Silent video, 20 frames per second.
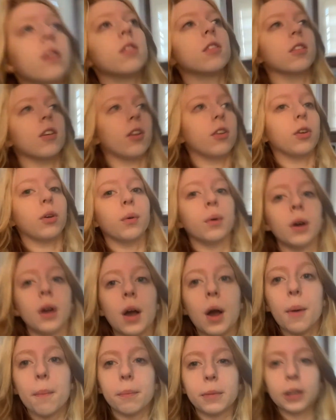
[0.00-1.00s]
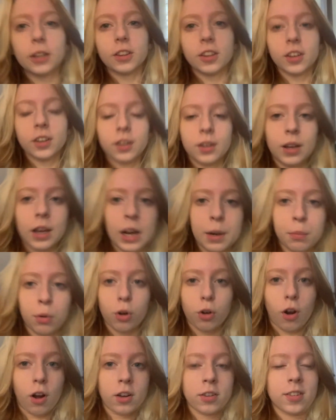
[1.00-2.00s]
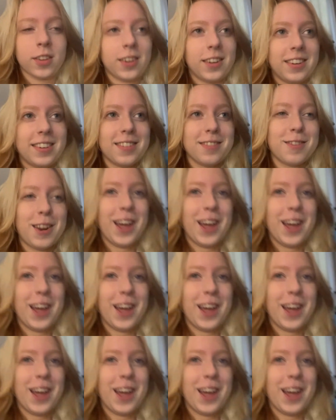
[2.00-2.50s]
it's not new, but the Animal Crossing